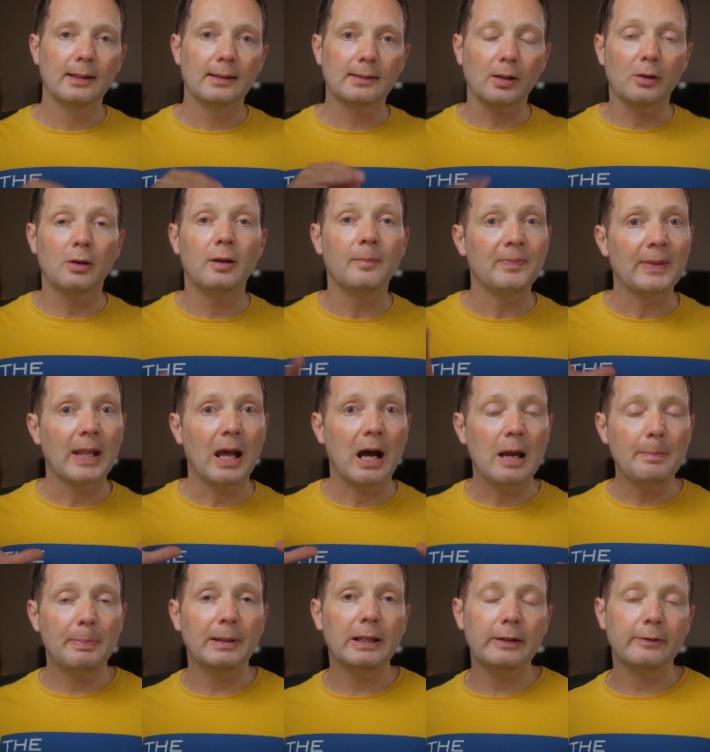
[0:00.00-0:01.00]
So
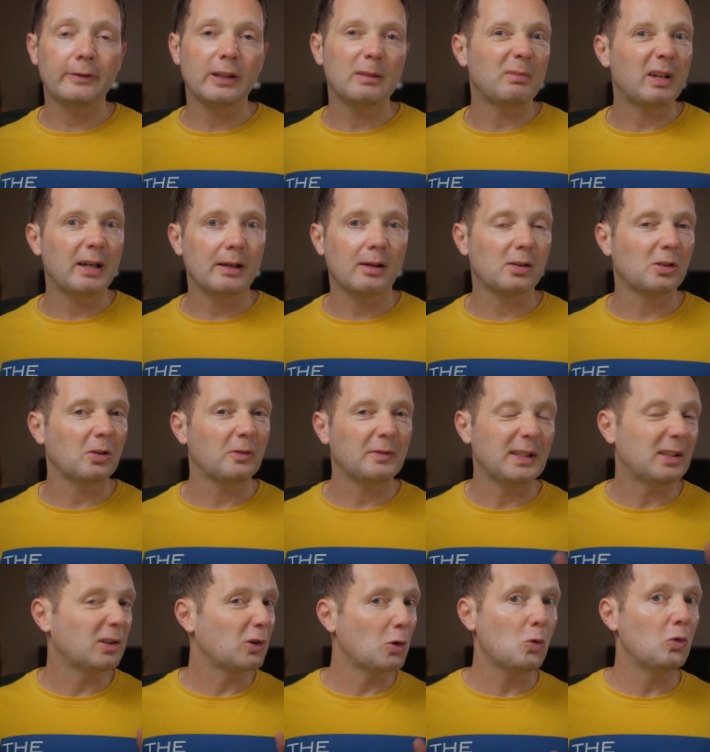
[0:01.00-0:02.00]
I believe that Microsoft
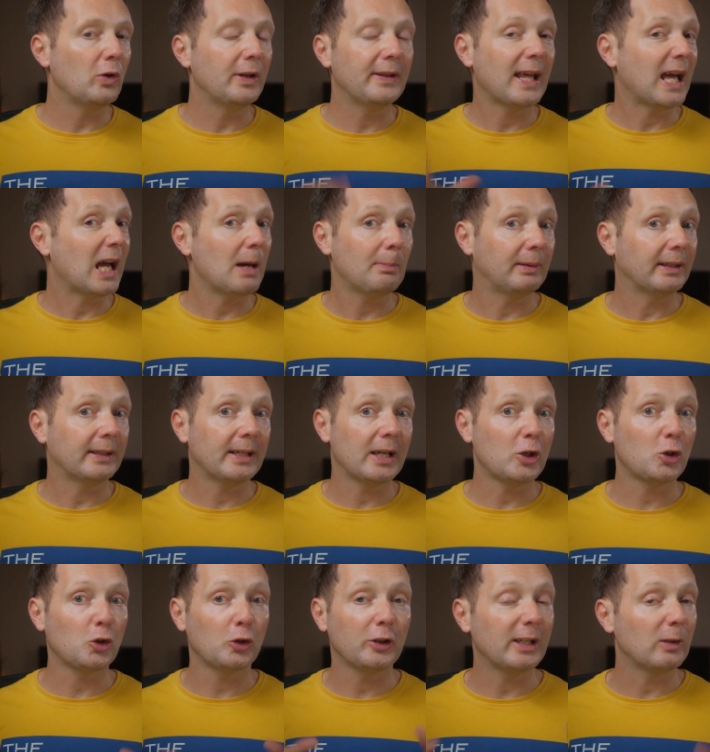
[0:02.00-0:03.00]
is calling the
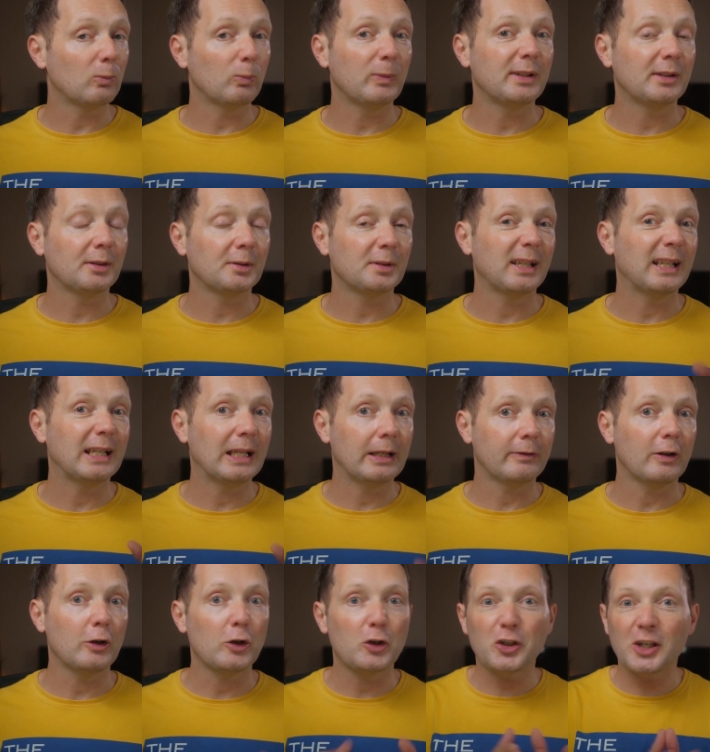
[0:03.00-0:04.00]
application in Windows
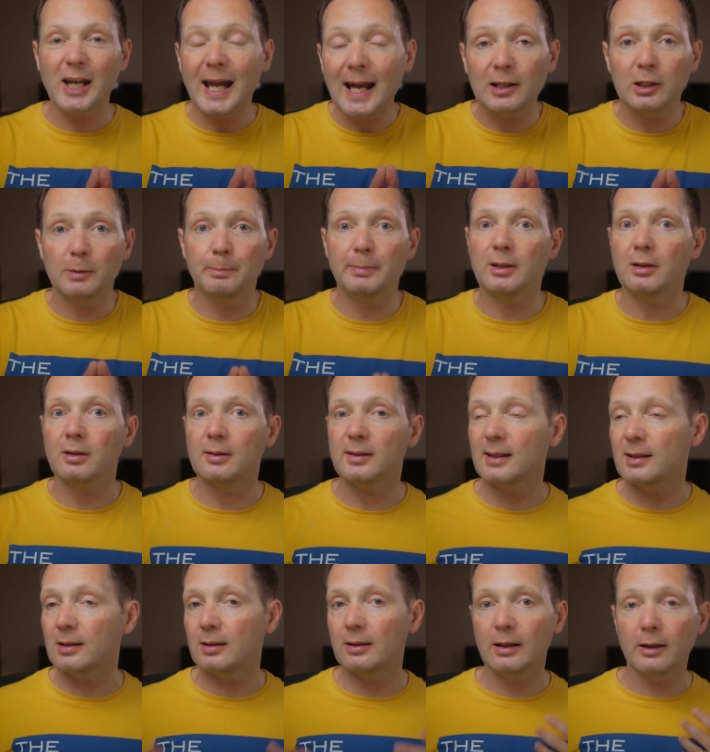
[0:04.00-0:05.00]
11 Chat because
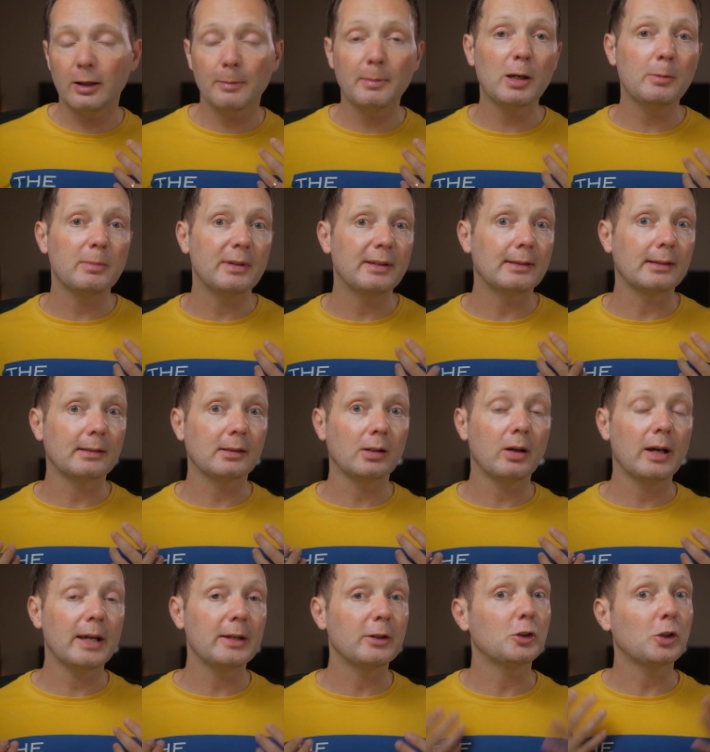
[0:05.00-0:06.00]
it's at the moment
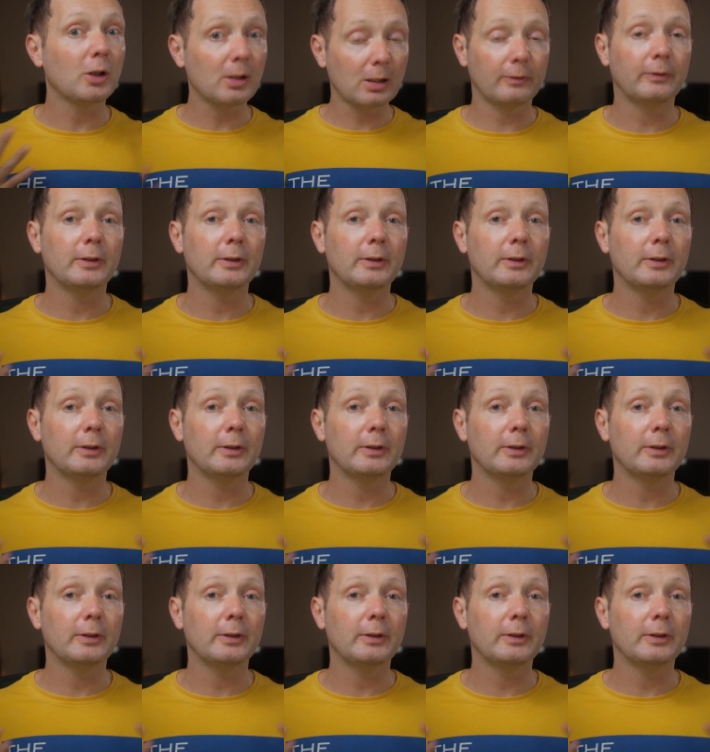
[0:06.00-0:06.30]
designed just